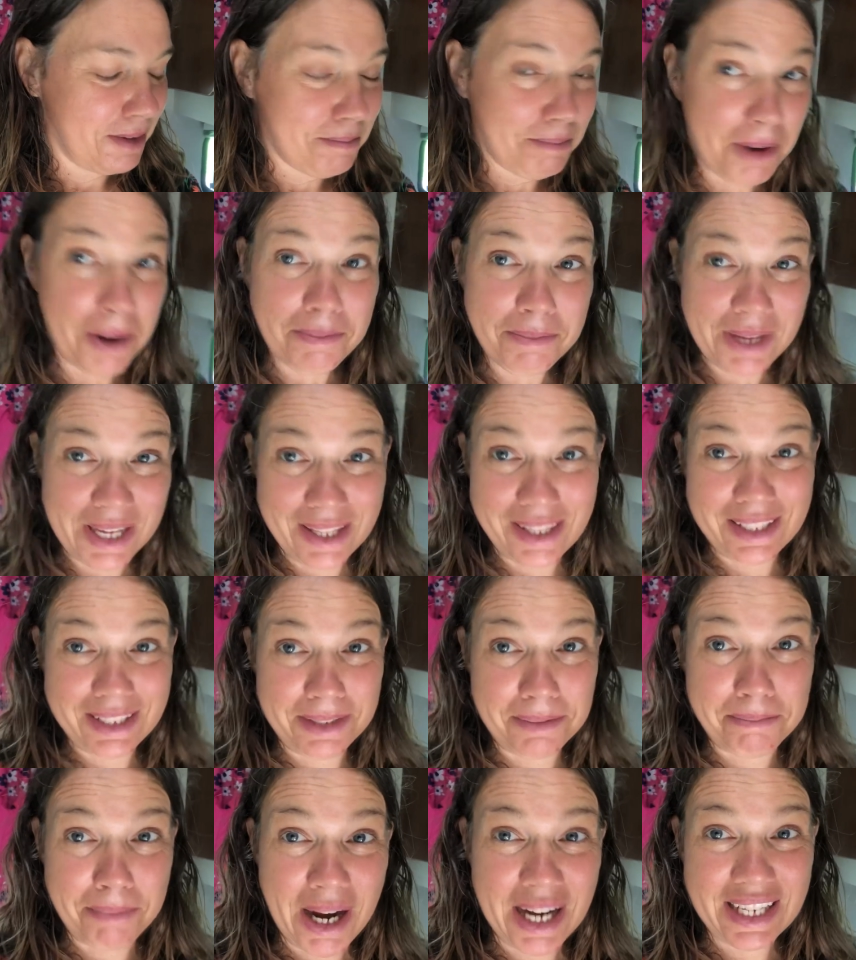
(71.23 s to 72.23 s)
put me in
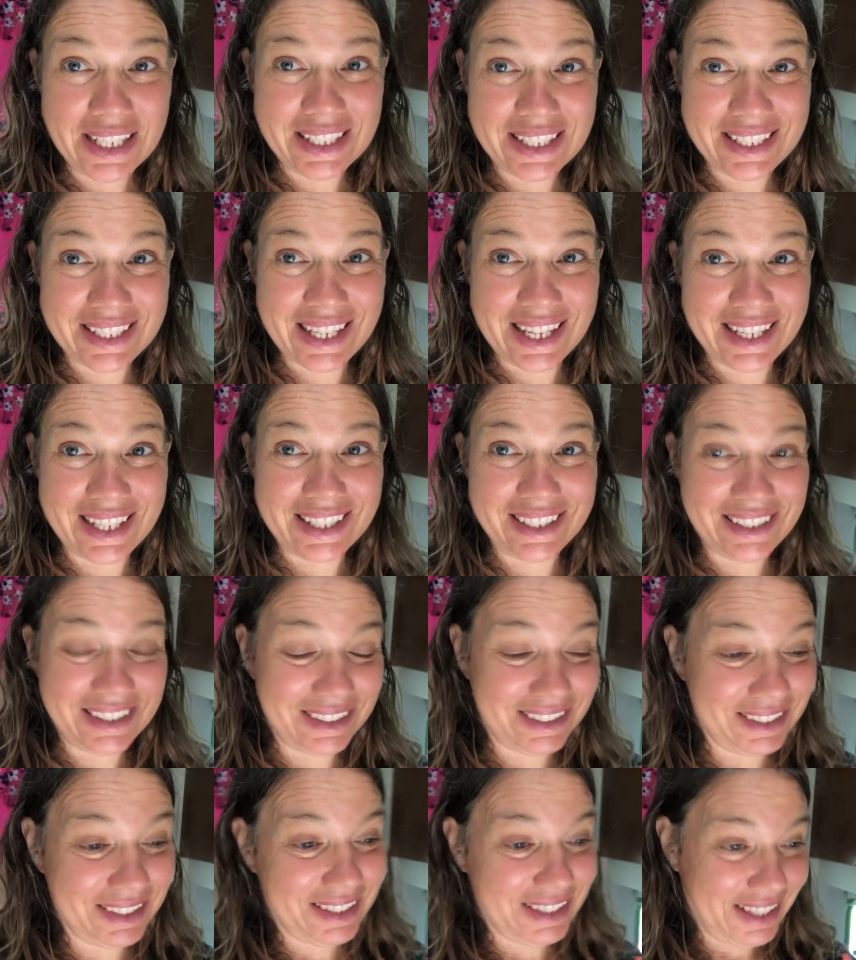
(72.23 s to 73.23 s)
this mindset
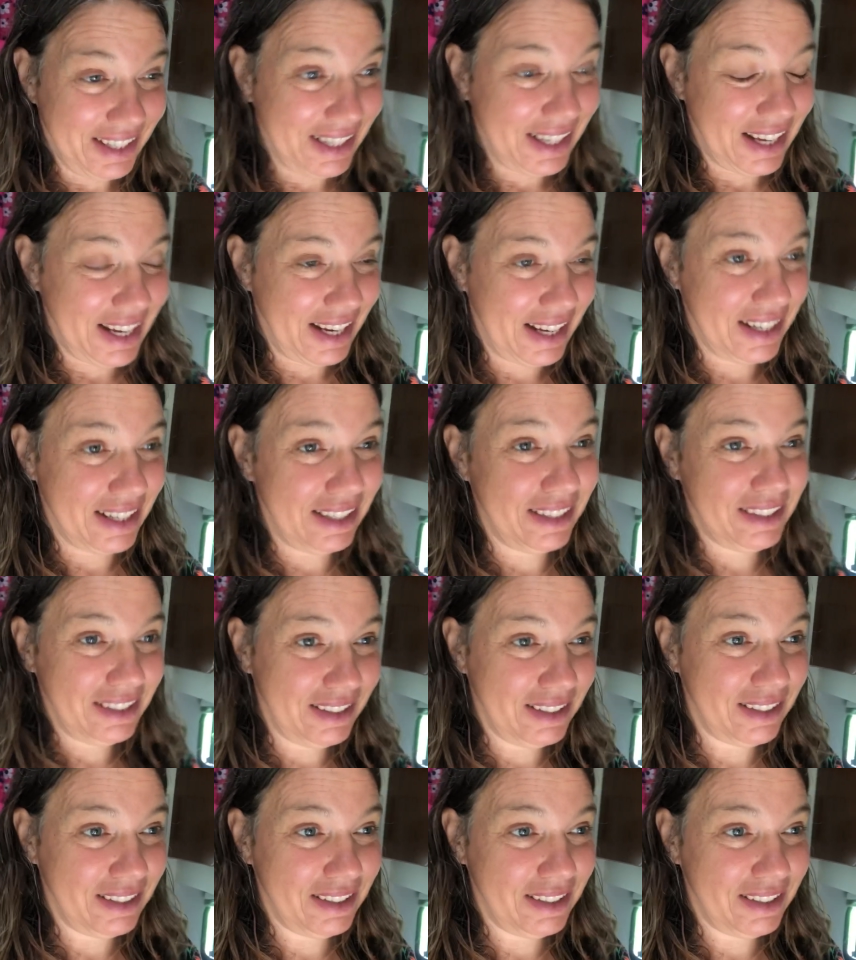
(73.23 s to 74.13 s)
and